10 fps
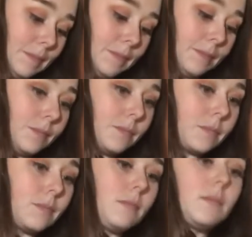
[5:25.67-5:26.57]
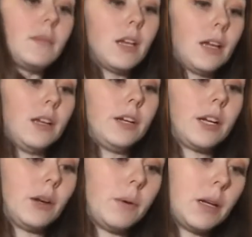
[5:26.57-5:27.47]
And then you're
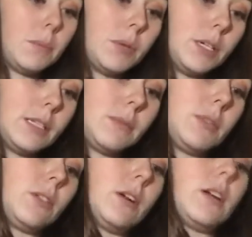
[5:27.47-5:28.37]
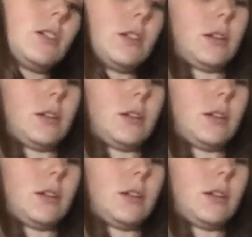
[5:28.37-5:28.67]
going to want to put some sriracha.